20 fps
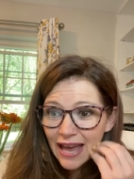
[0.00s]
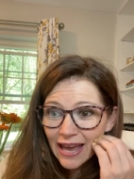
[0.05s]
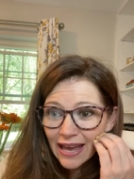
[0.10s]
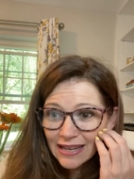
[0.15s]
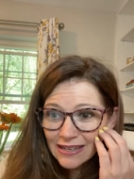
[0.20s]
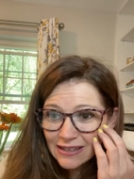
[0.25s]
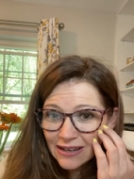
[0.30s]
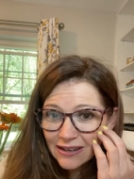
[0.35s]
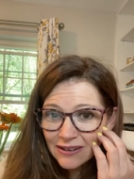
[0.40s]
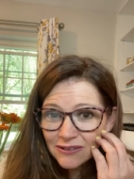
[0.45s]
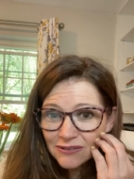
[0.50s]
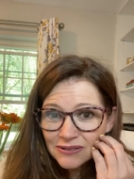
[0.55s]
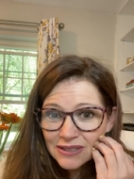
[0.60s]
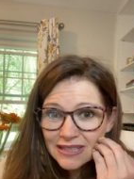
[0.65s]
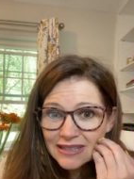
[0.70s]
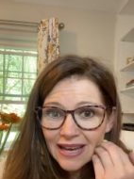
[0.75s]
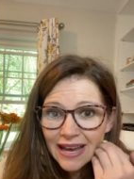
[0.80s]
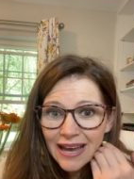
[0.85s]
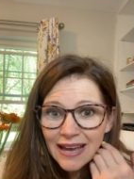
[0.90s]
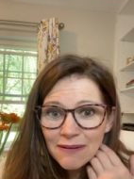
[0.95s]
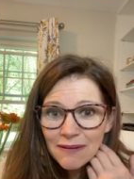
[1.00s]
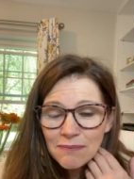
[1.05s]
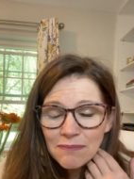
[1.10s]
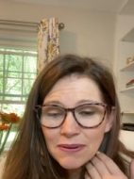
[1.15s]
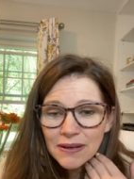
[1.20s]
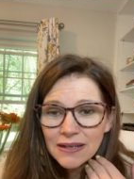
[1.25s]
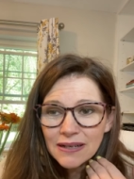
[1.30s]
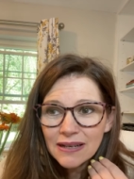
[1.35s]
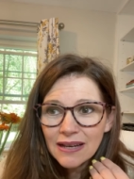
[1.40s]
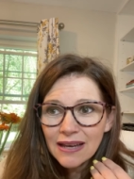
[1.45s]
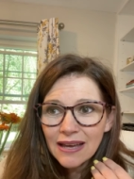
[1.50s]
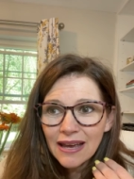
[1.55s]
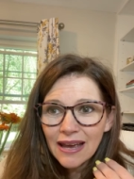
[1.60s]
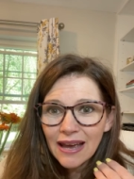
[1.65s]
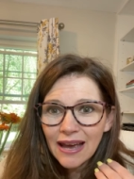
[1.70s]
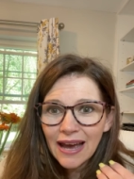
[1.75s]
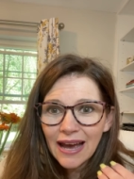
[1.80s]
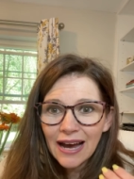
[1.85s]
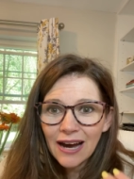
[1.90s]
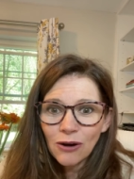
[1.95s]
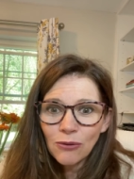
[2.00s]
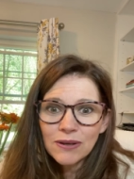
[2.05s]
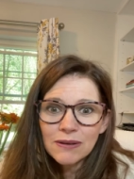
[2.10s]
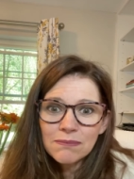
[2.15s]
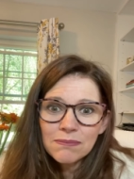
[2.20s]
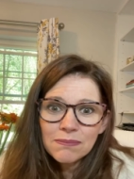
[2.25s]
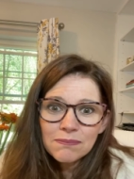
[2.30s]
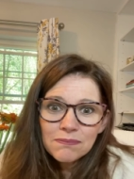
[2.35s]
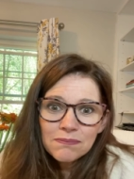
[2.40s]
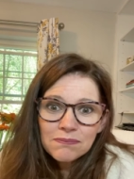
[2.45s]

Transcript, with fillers: And not only that, but how we